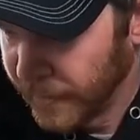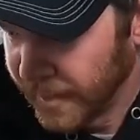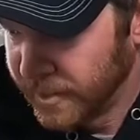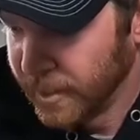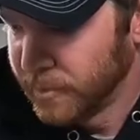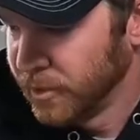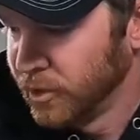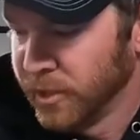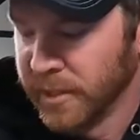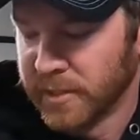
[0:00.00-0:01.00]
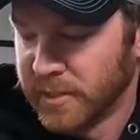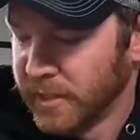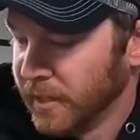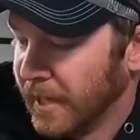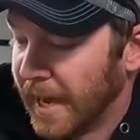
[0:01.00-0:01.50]
of my tips and tricks.
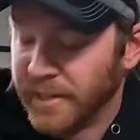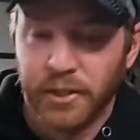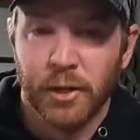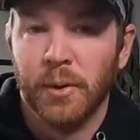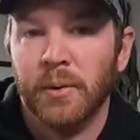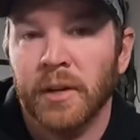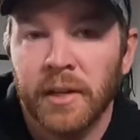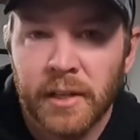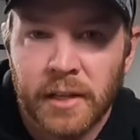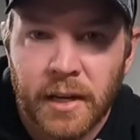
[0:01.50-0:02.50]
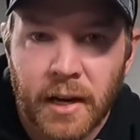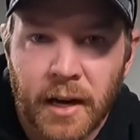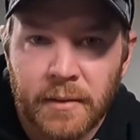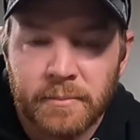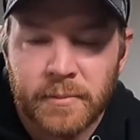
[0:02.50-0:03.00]
I do
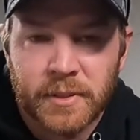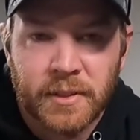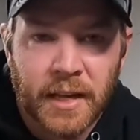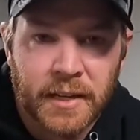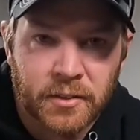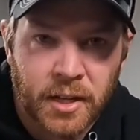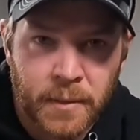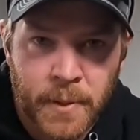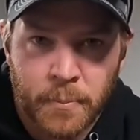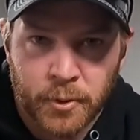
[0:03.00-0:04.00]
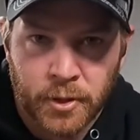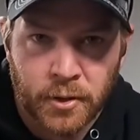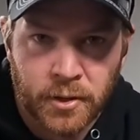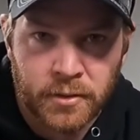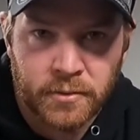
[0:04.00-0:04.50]
think a lot of people
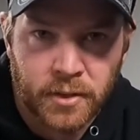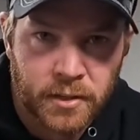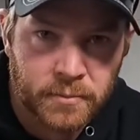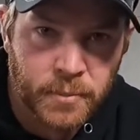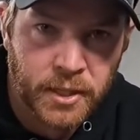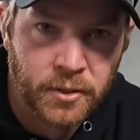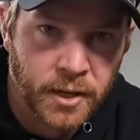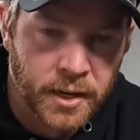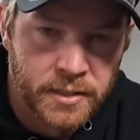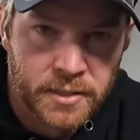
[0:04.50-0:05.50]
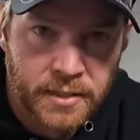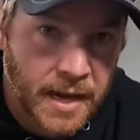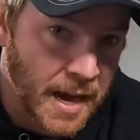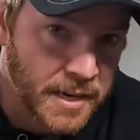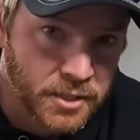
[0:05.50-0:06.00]
throw it on big rods, and
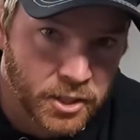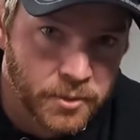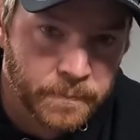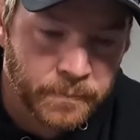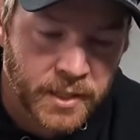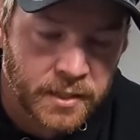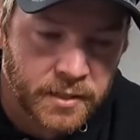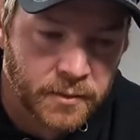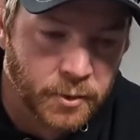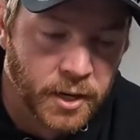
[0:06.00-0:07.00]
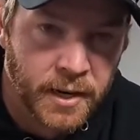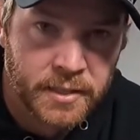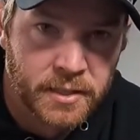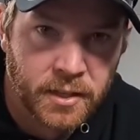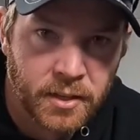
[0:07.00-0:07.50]
I do. The rod
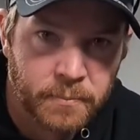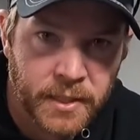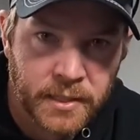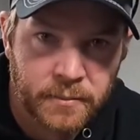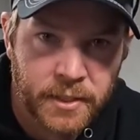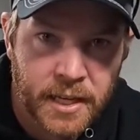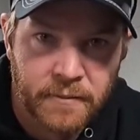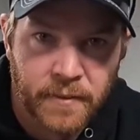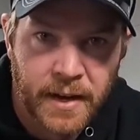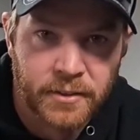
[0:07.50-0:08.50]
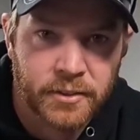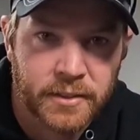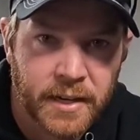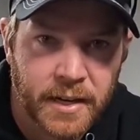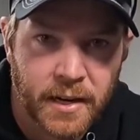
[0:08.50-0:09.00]
is another big key factor
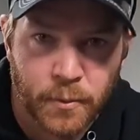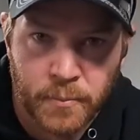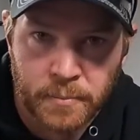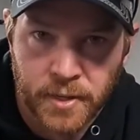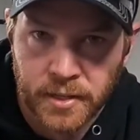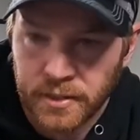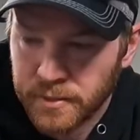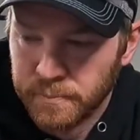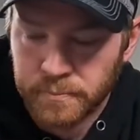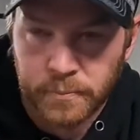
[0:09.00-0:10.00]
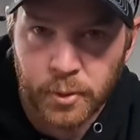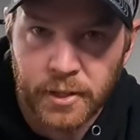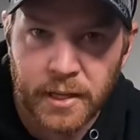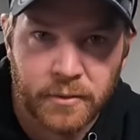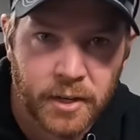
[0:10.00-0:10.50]
in that. I'm not going to
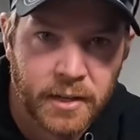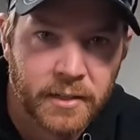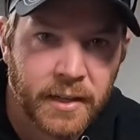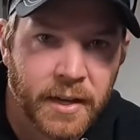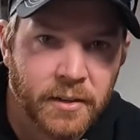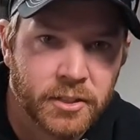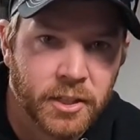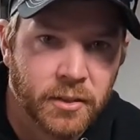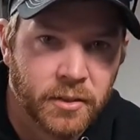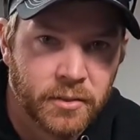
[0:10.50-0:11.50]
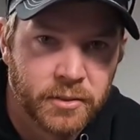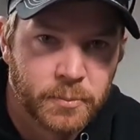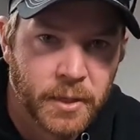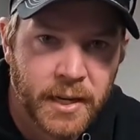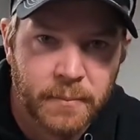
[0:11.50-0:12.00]
pull out a rod today or show or
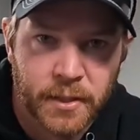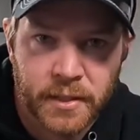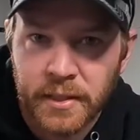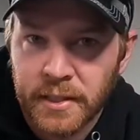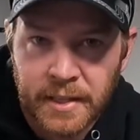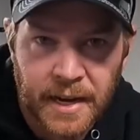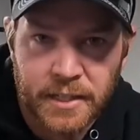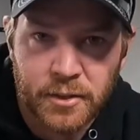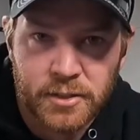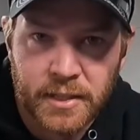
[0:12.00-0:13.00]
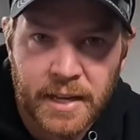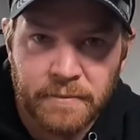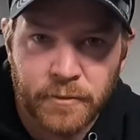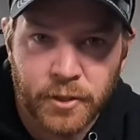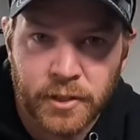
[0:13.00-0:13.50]
explain, but I use an
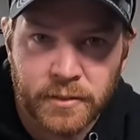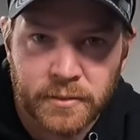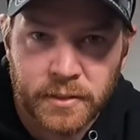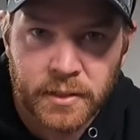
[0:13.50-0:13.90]
8-foot